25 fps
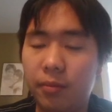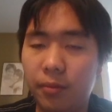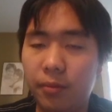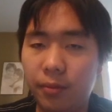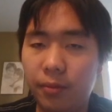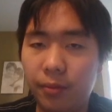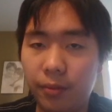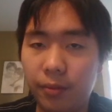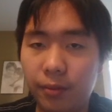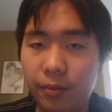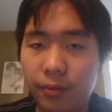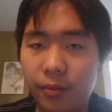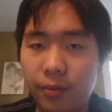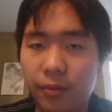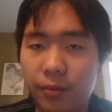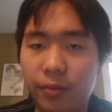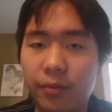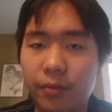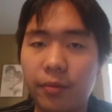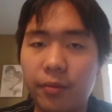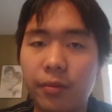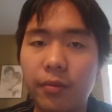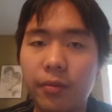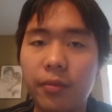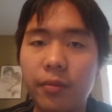
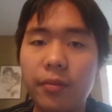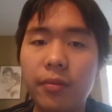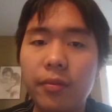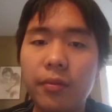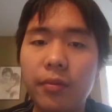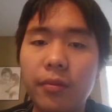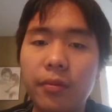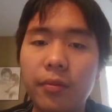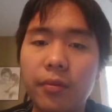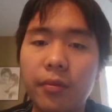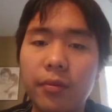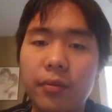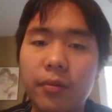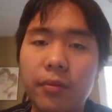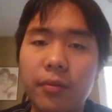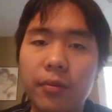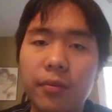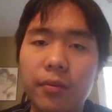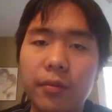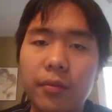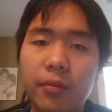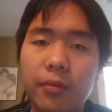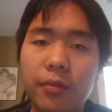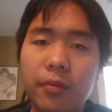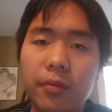
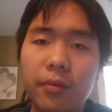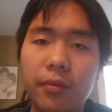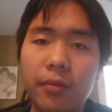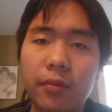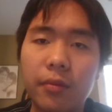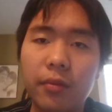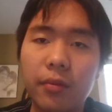Nobody speaks.